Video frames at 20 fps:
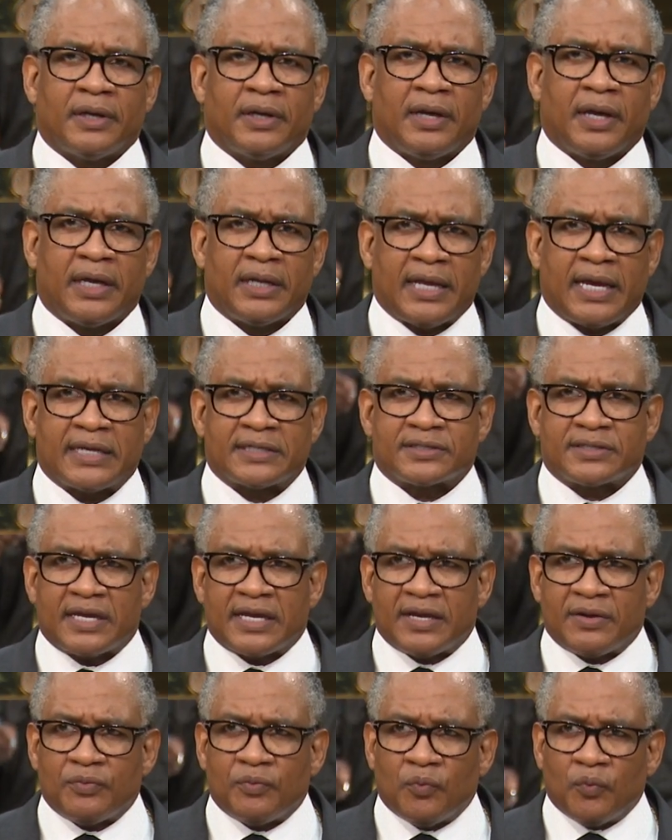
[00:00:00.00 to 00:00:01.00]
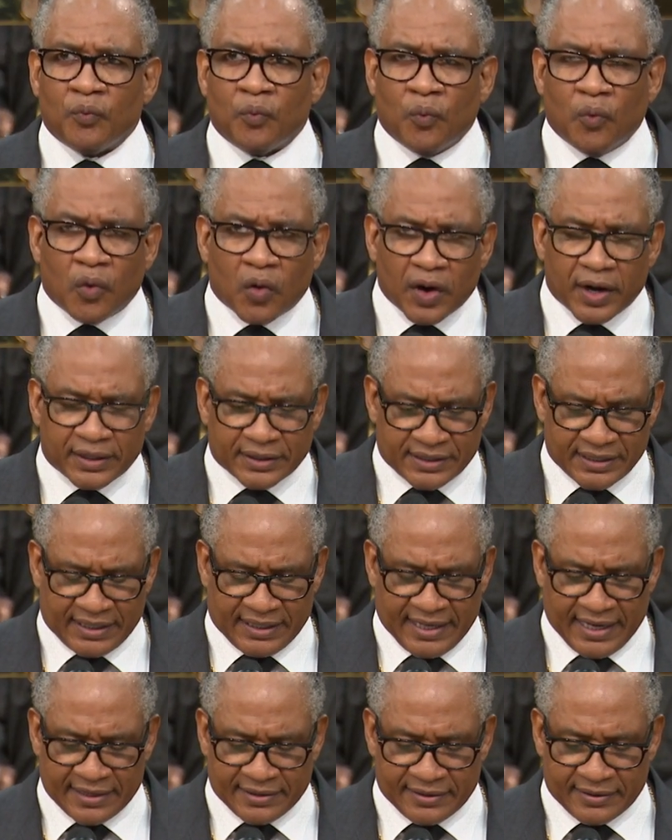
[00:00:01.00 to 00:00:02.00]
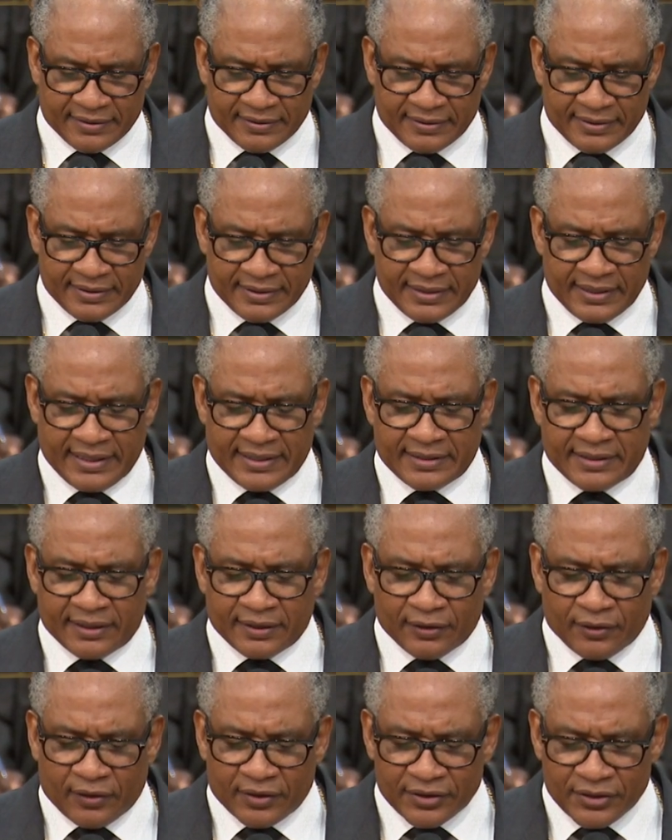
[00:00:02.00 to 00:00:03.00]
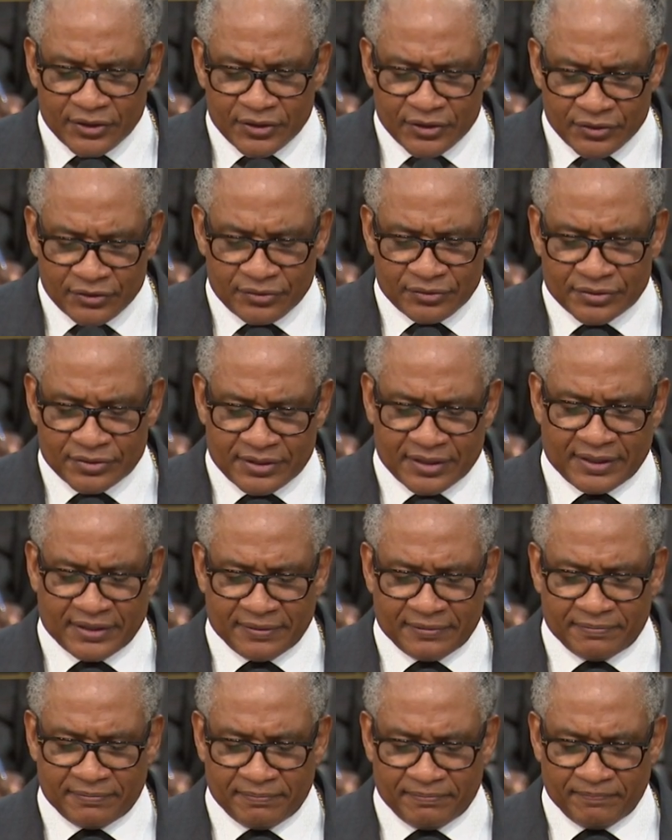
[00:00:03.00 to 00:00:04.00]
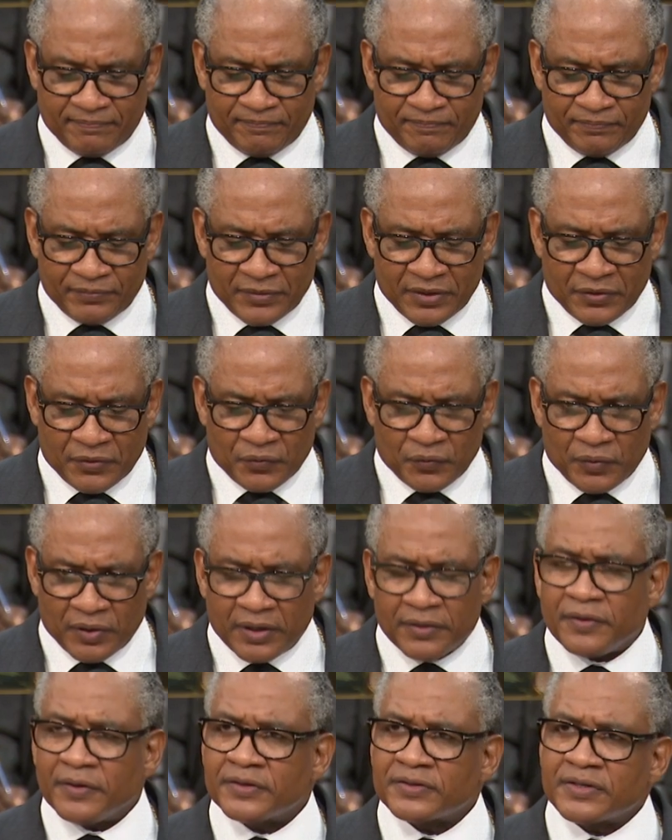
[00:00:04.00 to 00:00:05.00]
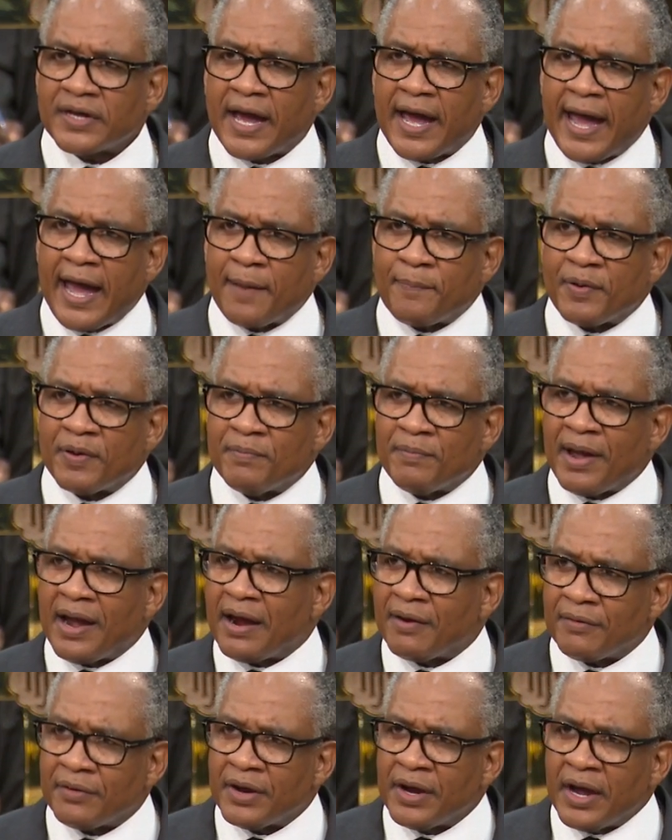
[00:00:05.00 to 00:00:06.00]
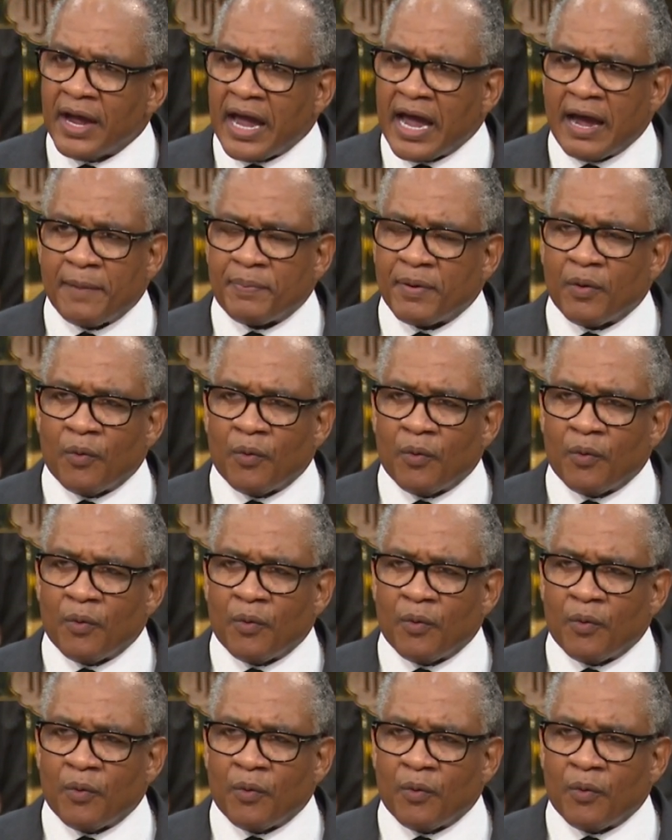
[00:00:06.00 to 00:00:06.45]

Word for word: And as they work together and let the Lord use them, whether it's the happy, mar- happy